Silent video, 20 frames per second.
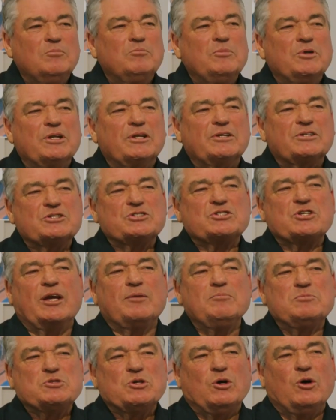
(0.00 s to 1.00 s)
mm. but at the
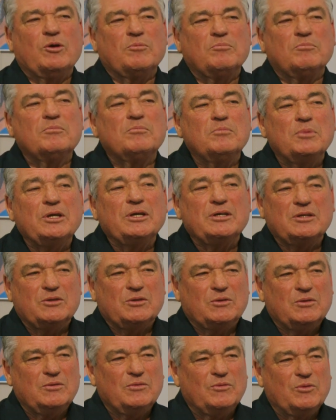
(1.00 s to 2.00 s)
same time,
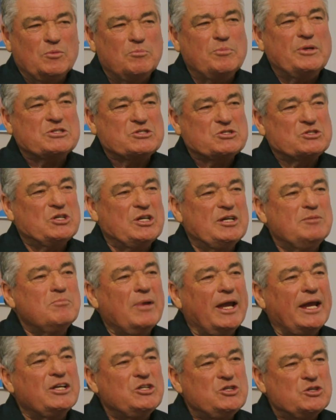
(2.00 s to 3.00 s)
be the best team,
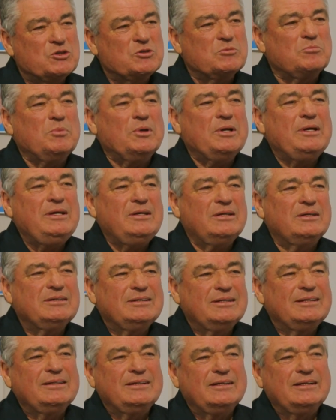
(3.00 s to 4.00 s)
team man you could beat,
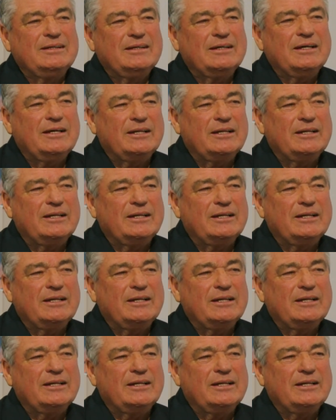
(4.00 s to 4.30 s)
mm.